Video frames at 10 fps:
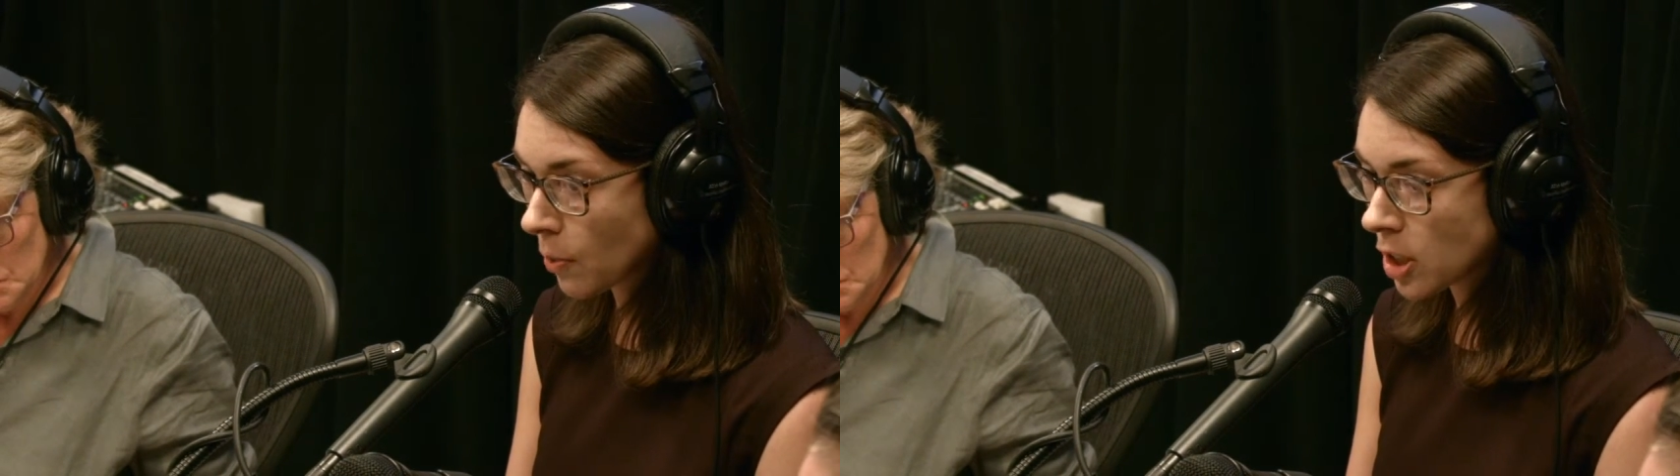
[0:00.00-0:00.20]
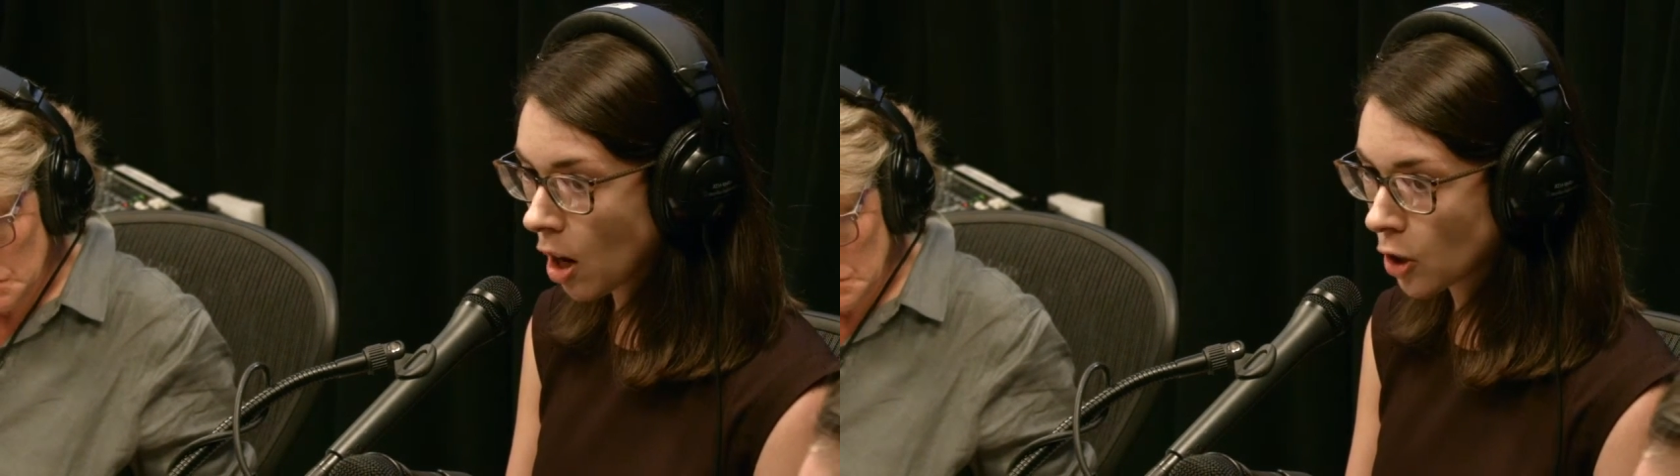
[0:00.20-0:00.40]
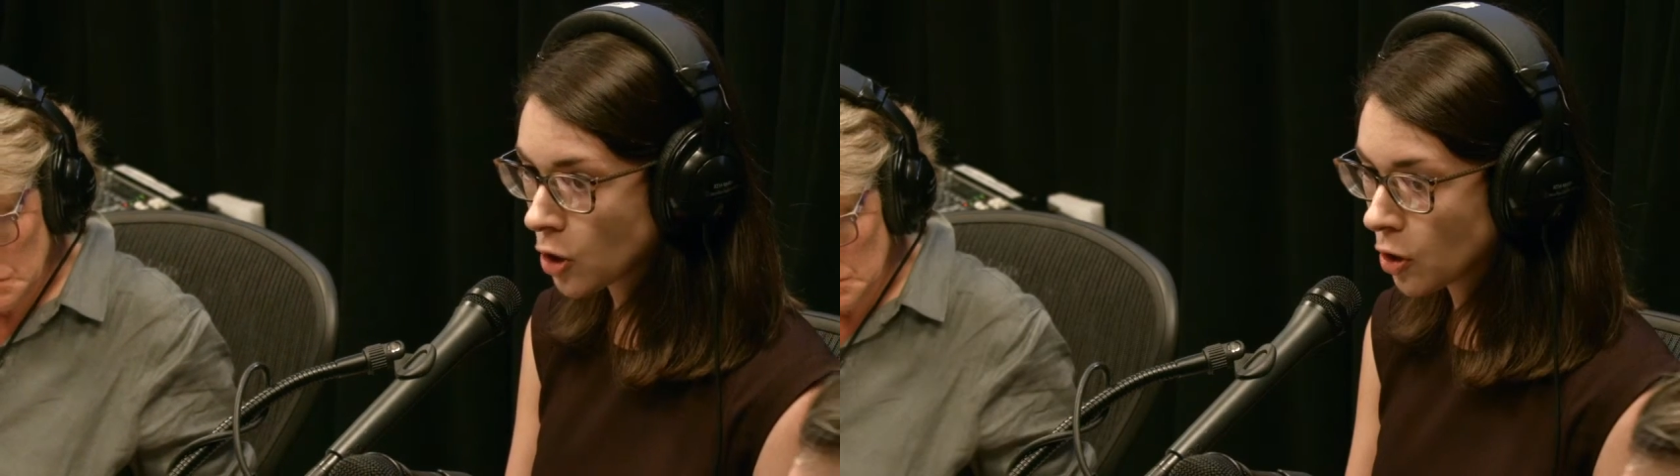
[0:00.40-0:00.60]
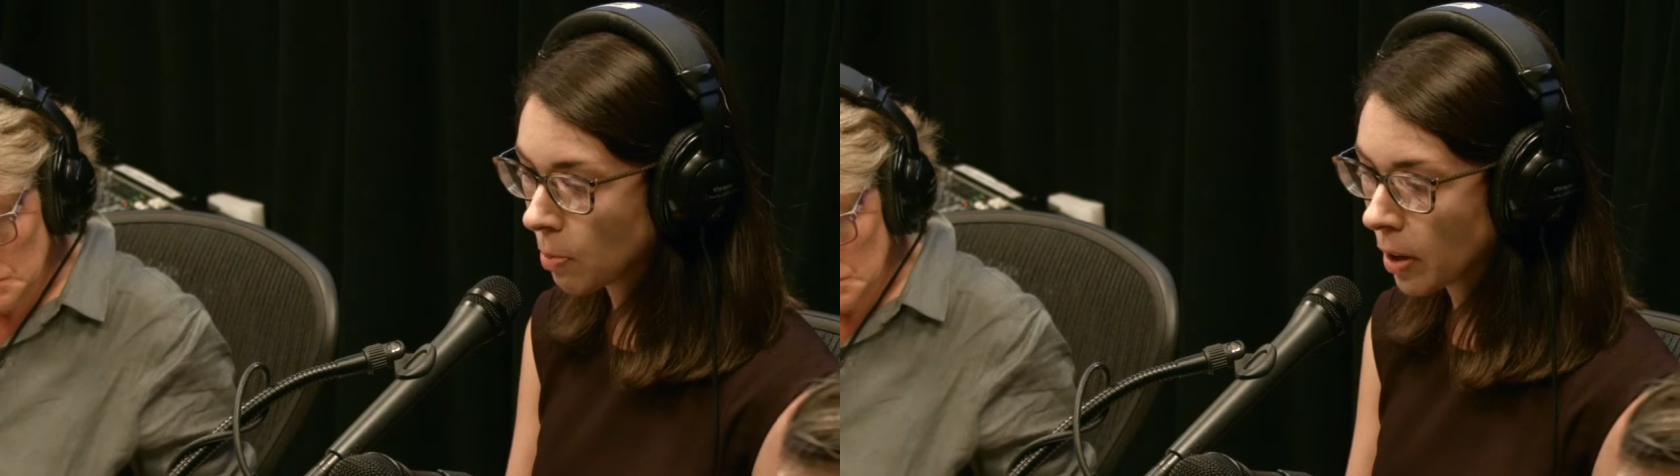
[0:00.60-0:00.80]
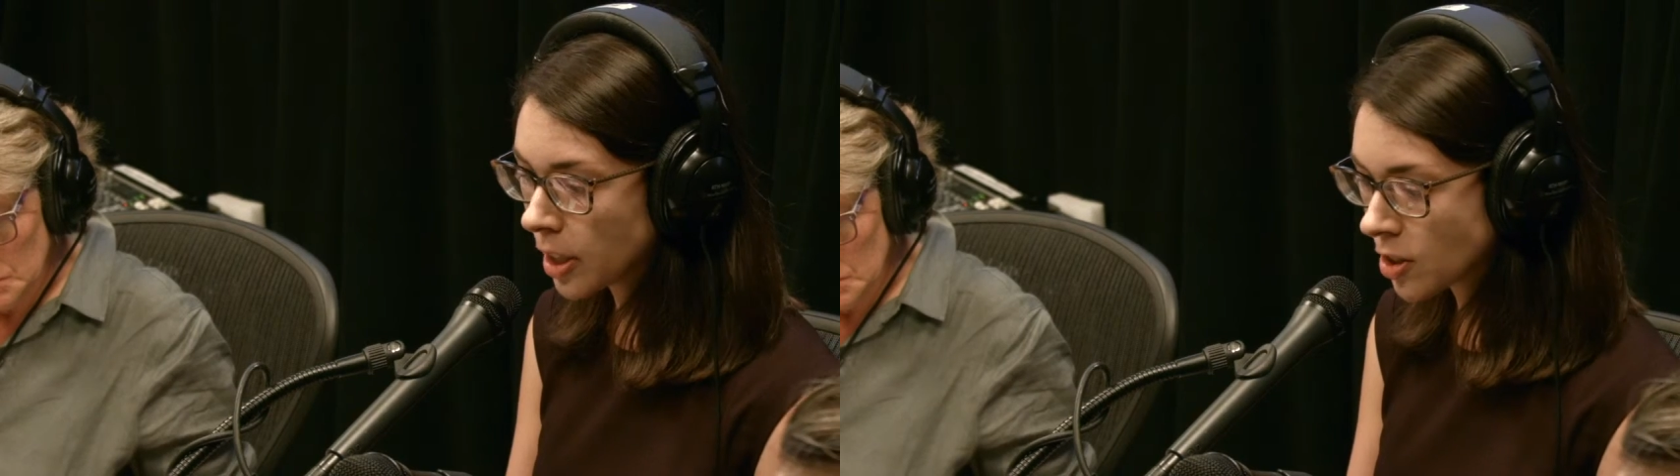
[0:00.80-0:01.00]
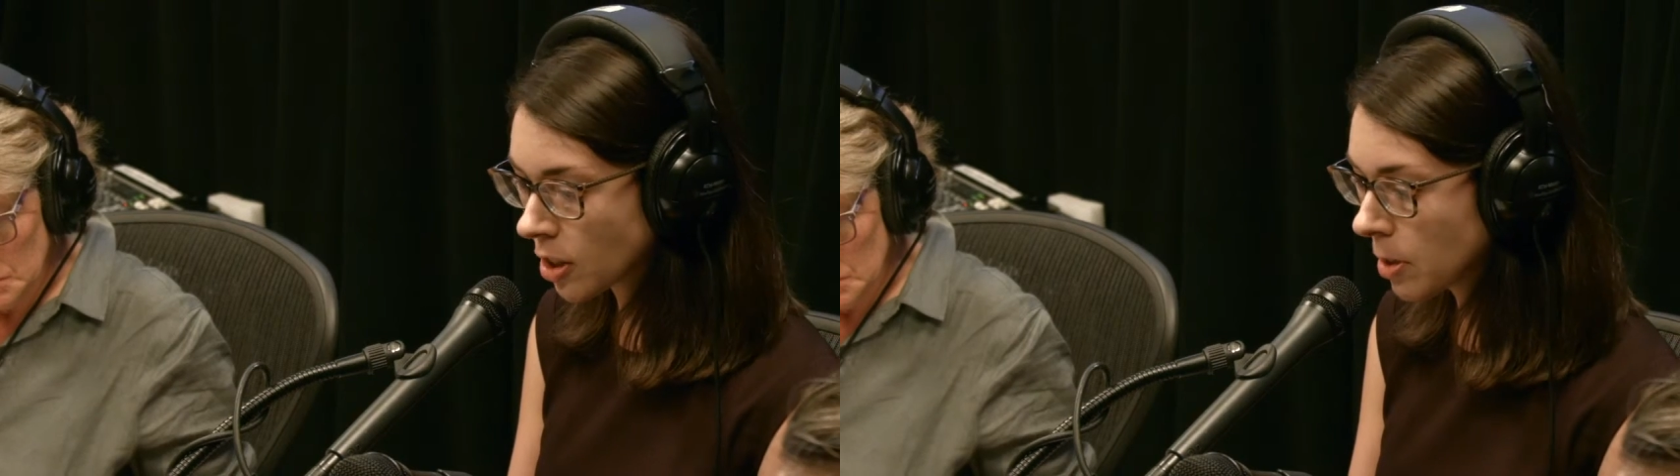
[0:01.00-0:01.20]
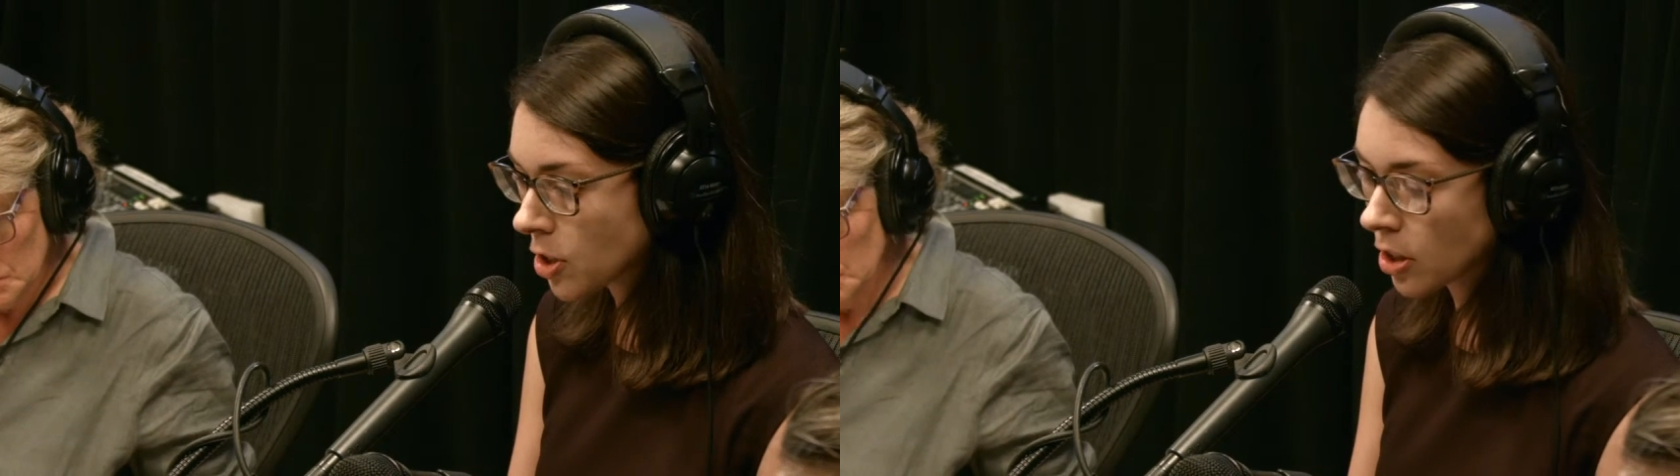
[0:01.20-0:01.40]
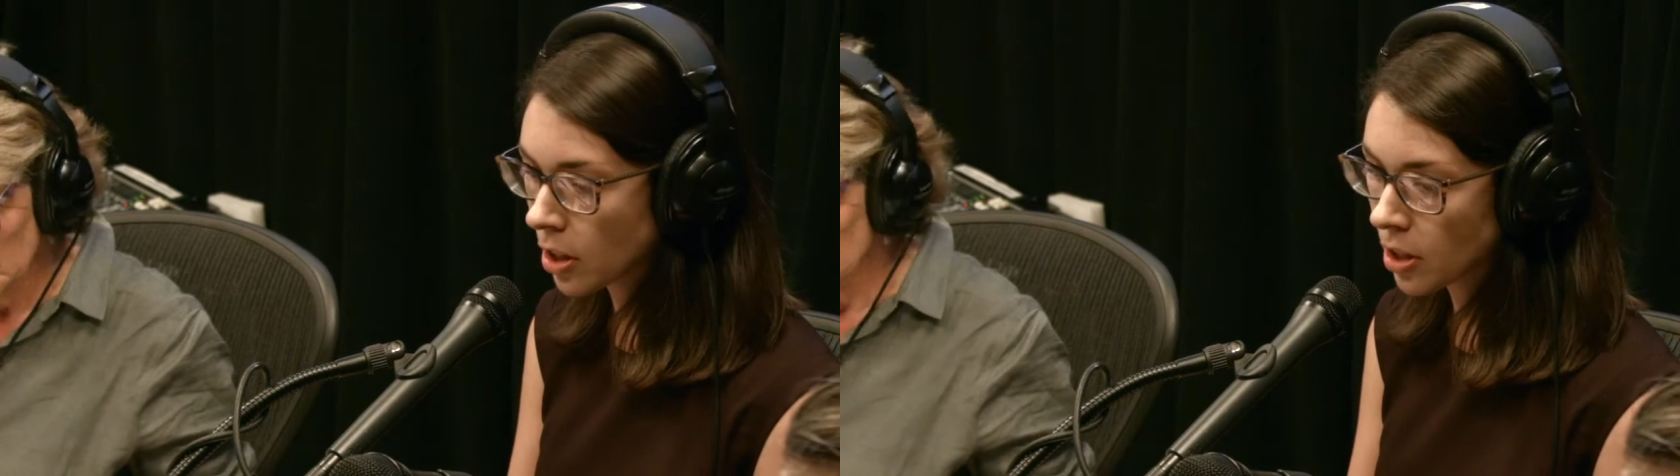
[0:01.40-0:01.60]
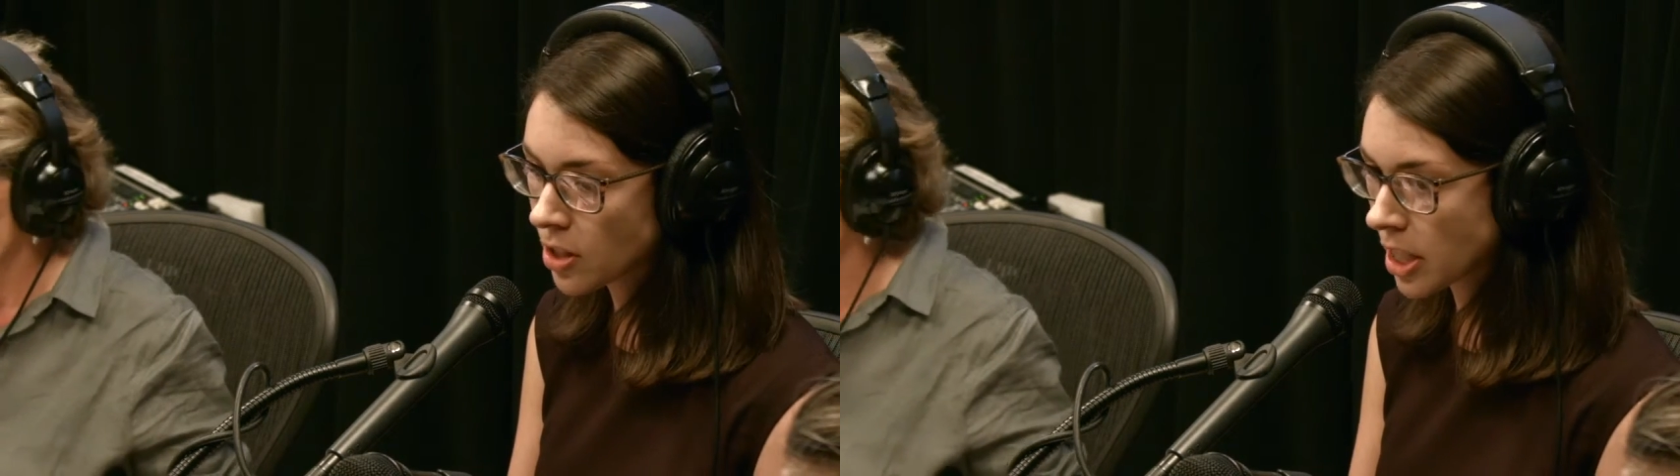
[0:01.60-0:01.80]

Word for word: We talked to police commissioners,